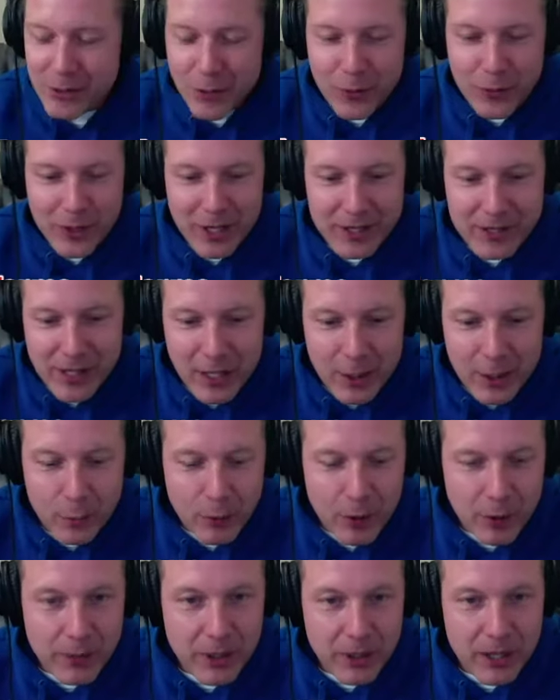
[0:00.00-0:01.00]
it's kind of
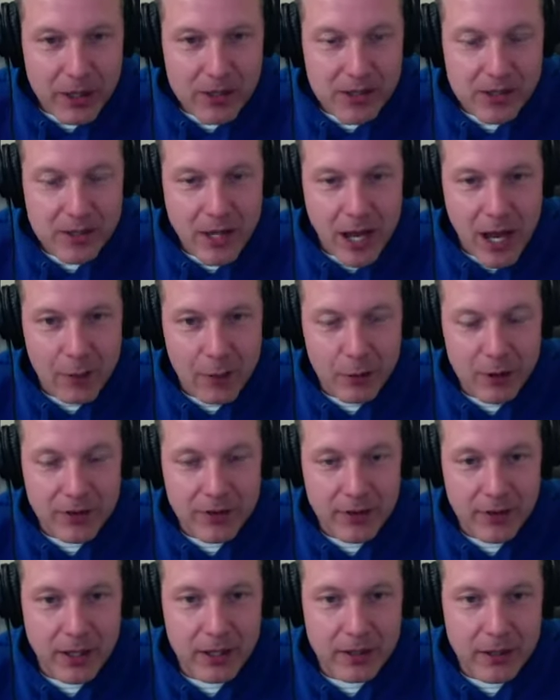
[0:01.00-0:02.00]
weird because I would
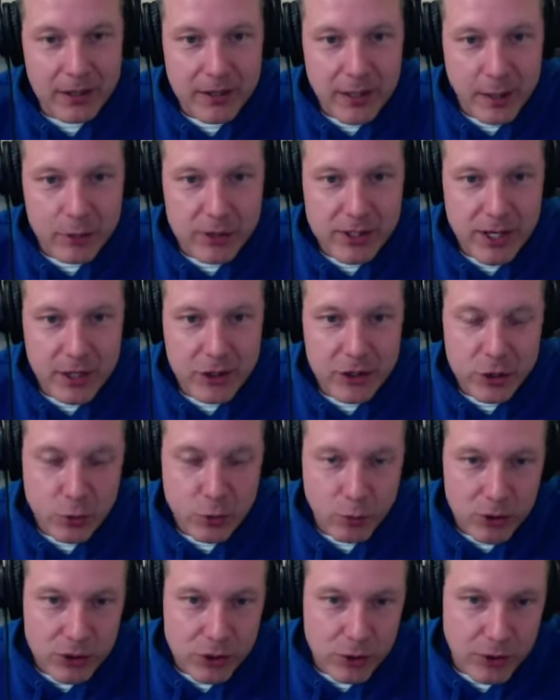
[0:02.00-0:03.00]
think that they would test you
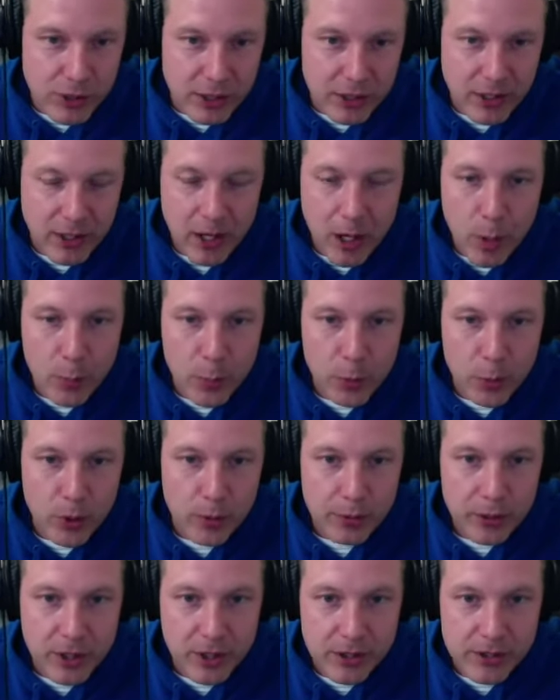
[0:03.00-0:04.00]
once you get in the
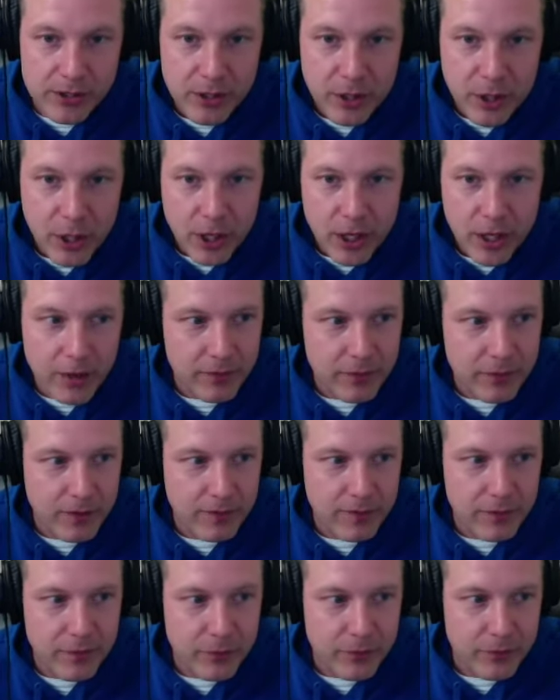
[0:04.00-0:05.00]
airport, because
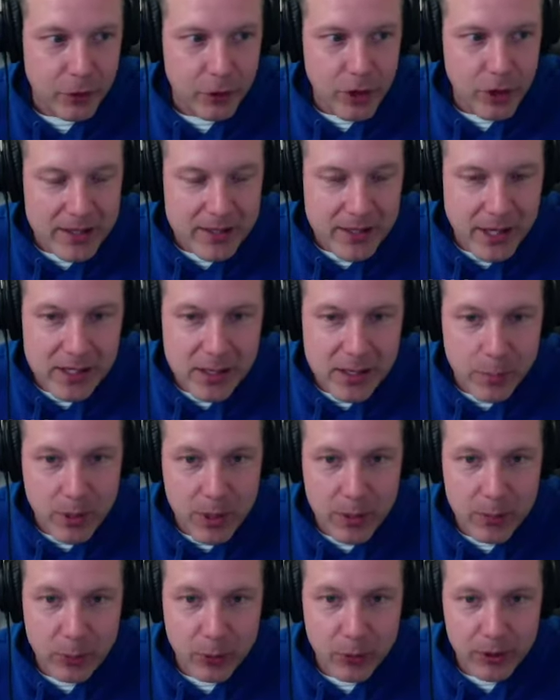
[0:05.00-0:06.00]
if they're not testing
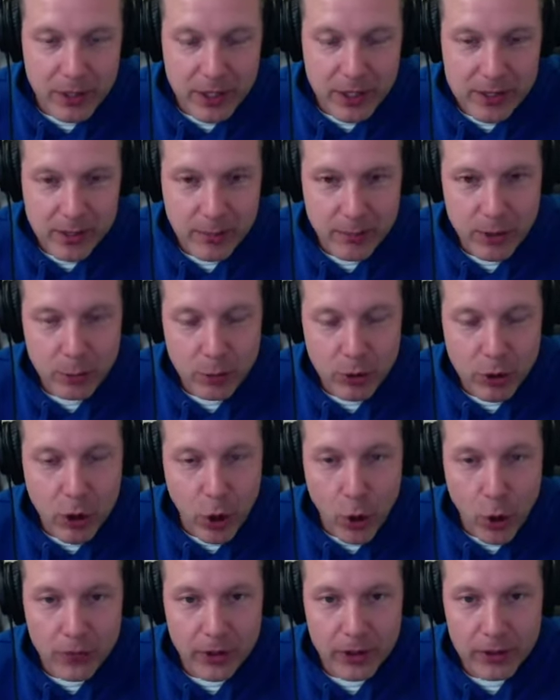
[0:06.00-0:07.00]
people and then somebody with
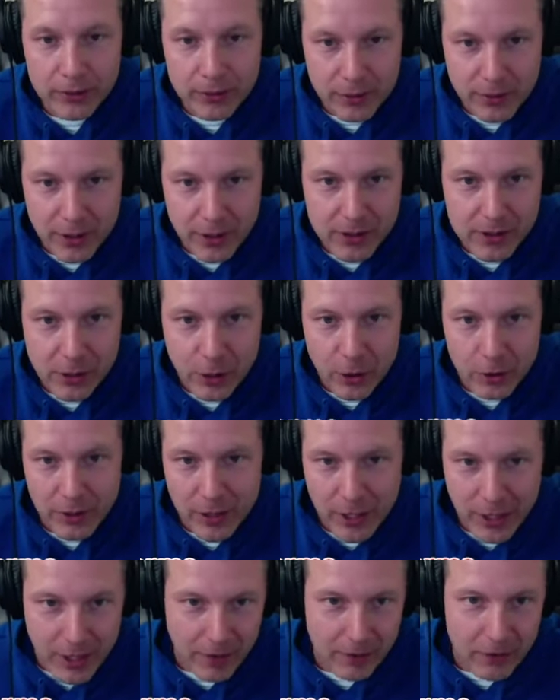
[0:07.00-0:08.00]
COVID gets on,
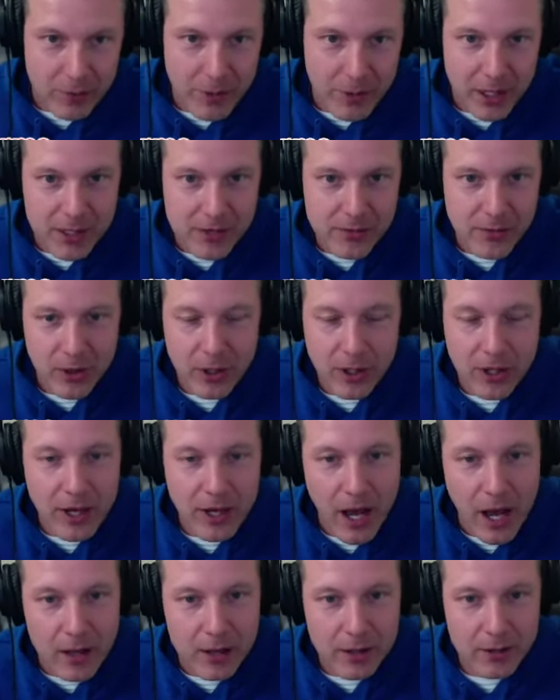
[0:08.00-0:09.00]
then everybody's fucking
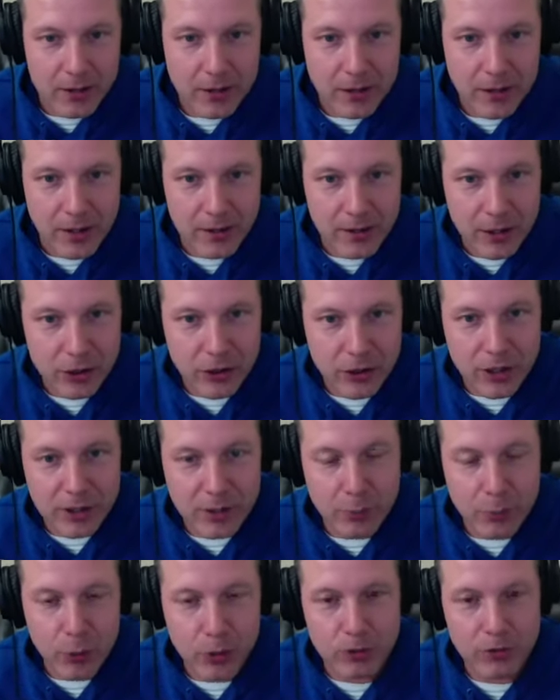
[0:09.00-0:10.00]
got it. And then you
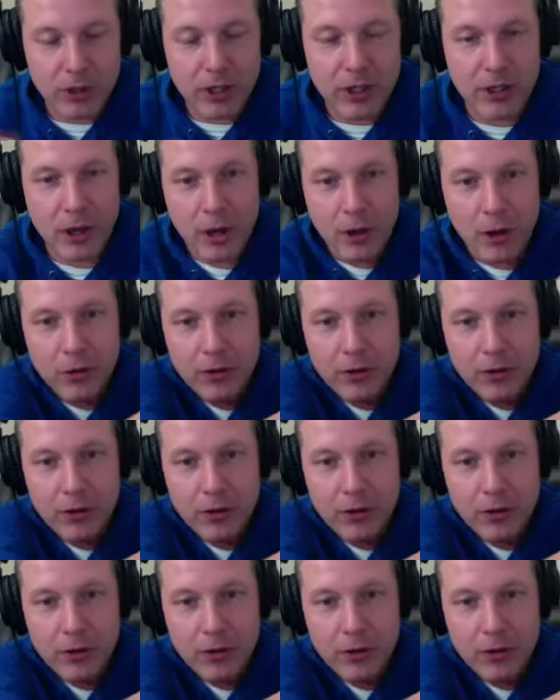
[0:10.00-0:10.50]
get to Puerto Rico.